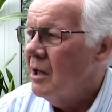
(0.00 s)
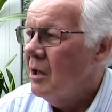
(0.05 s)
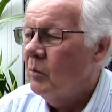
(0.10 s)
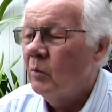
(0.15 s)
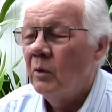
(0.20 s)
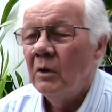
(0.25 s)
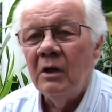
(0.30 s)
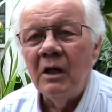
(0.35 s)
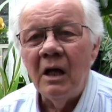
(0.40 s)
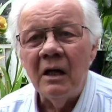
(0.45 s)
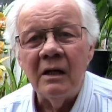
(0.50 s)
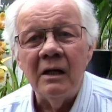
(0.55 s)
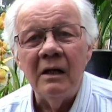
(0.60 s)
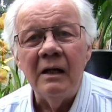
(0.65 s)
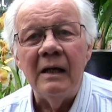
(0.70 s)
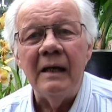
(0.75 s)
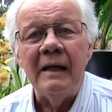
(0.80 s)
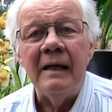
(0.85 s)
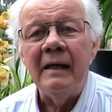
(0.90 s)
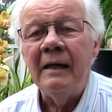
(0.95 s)
Well,
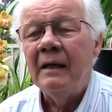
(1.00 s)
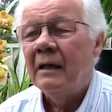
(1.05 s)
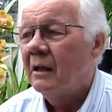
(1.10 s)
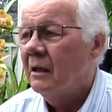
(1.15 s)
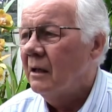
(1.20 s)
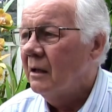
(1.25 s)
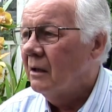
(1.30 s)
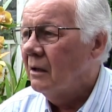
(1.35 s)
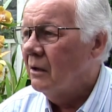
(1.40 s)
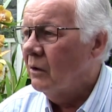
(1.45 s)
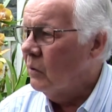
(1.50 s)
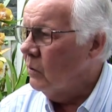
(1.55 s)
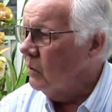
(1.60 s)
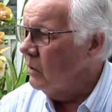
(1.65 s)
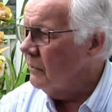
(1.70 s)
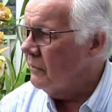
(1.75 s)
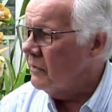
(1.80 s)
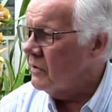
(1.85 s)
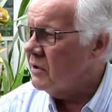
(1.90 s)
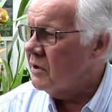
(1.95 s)
luckily,
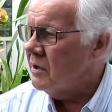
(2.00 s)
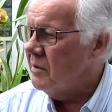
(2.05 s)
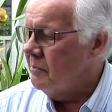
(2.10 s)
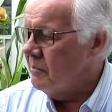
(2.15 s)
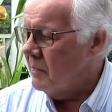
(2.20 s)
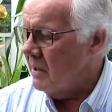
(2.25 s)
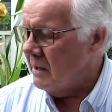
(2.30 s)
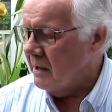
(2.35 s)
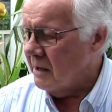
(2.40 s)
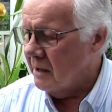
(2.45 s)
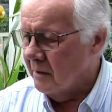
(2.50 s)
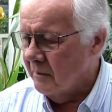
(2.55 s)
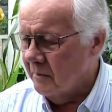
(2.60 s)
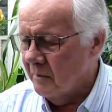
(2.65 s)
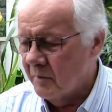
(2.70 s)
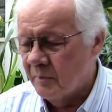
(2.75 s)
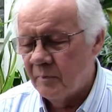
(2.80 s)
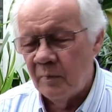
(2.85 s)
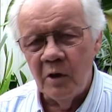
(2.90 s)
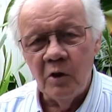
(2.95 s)
all of the
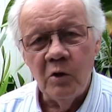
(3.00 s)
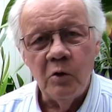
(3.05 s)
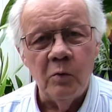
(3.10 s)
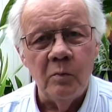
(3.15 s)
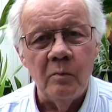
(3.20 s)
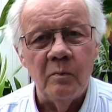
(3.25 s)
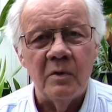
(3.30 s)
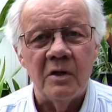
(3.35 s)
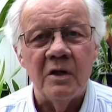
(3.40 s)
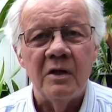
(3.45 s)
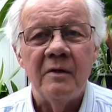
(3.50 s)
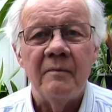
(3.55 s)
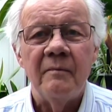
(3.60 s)
Cymbidiums bloomed,